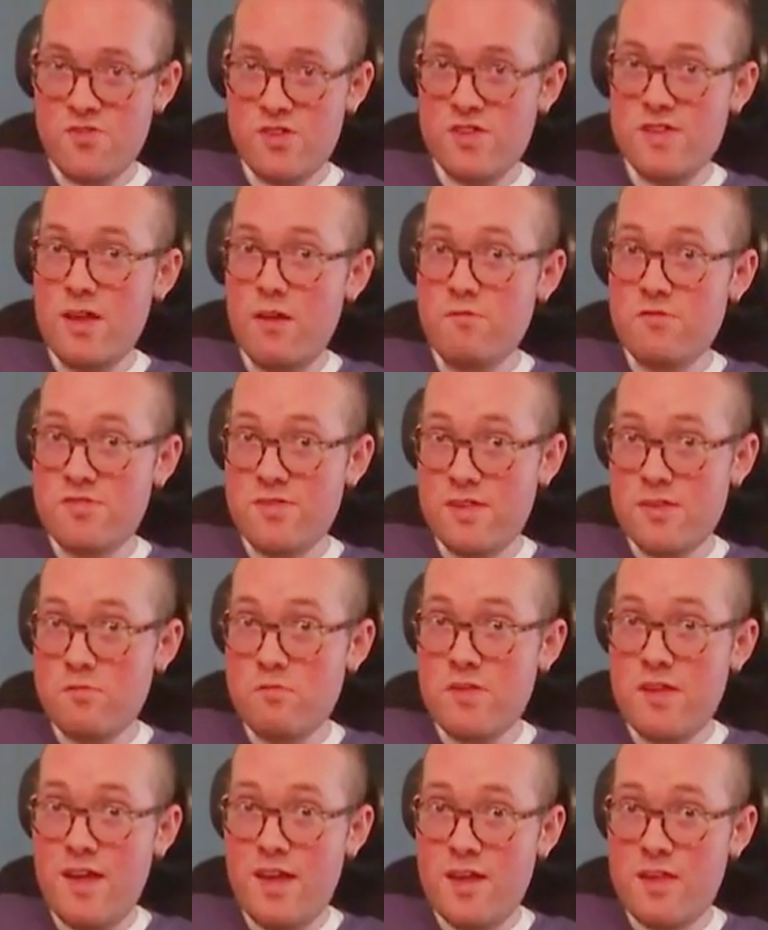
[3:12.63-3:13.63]
She never
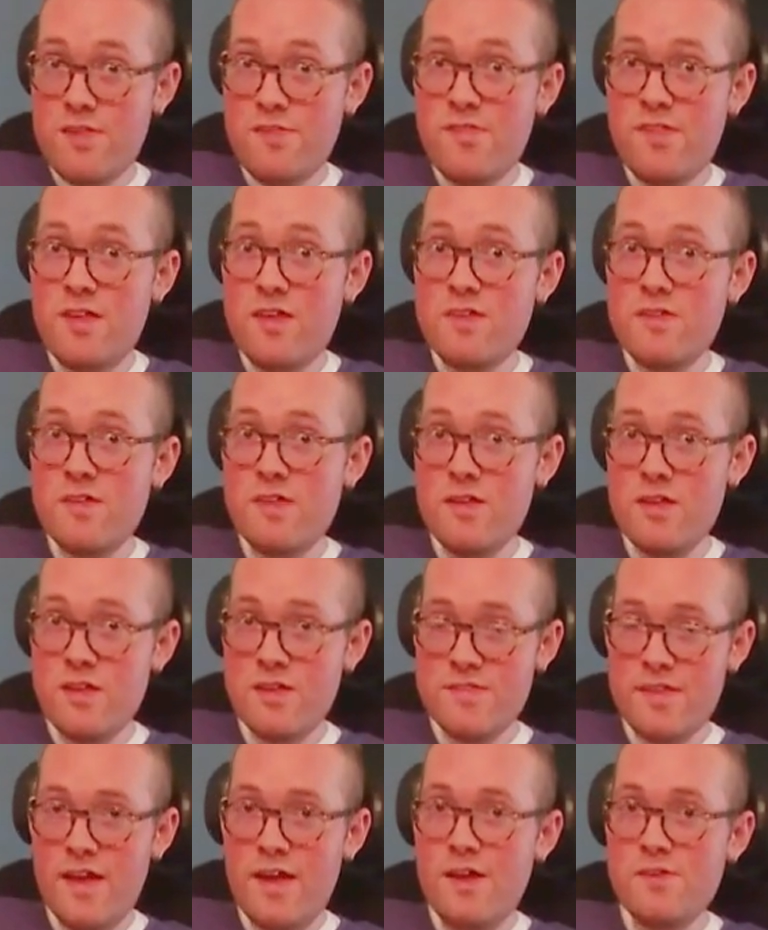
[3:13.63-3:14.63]
sends me anything
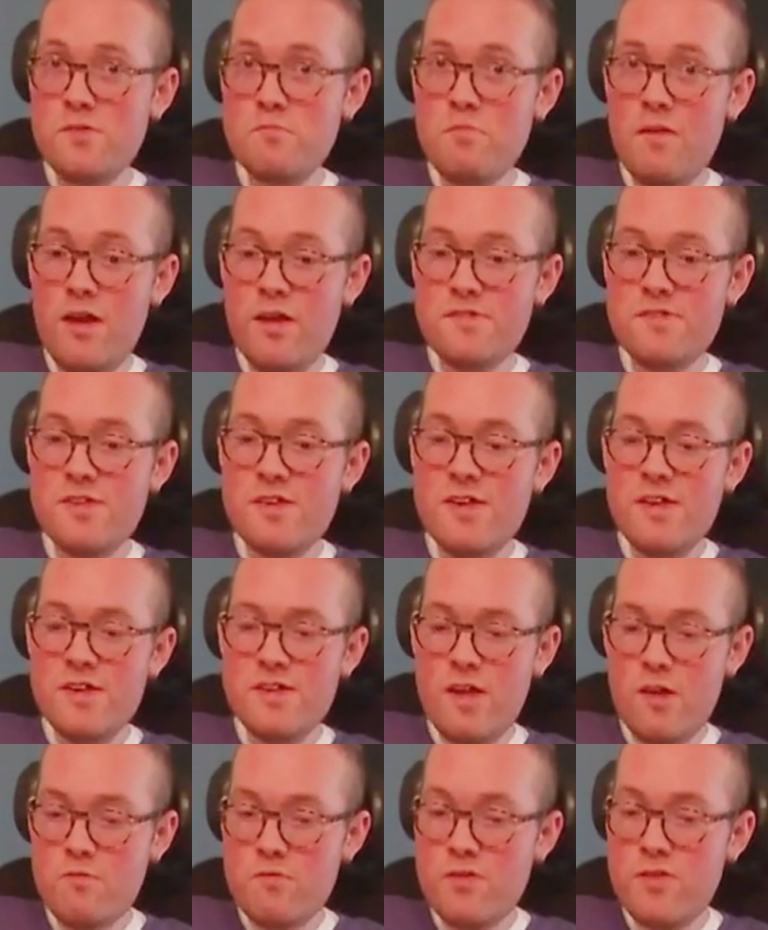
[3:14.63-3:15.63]
that has a pocket,
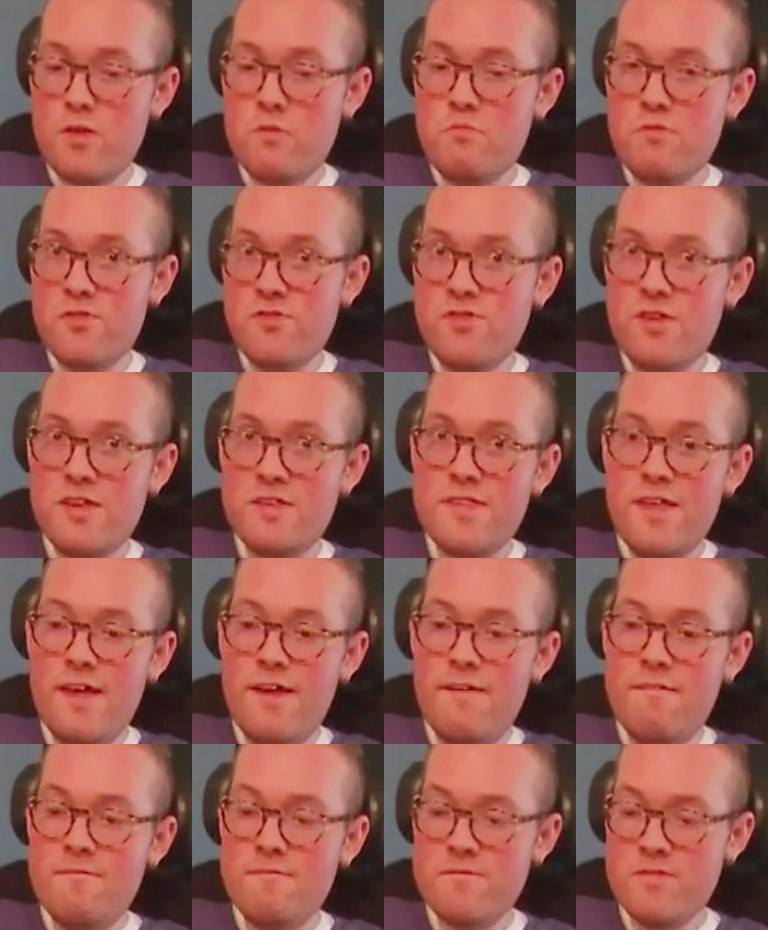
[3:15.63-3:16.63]
and I really appreciate
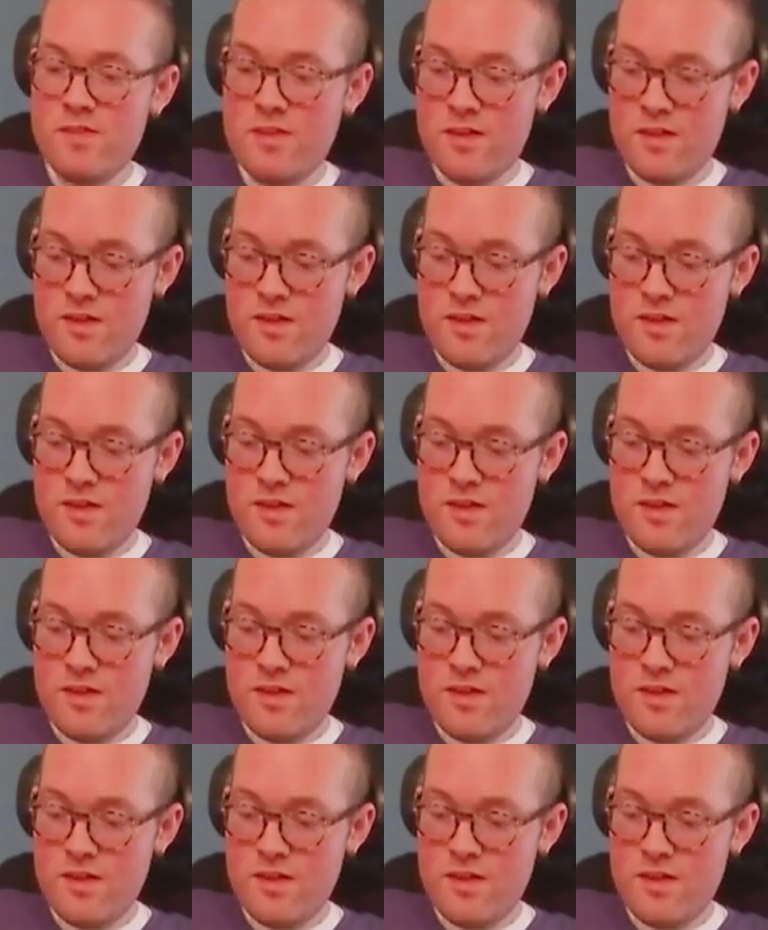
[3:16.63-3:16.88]
that.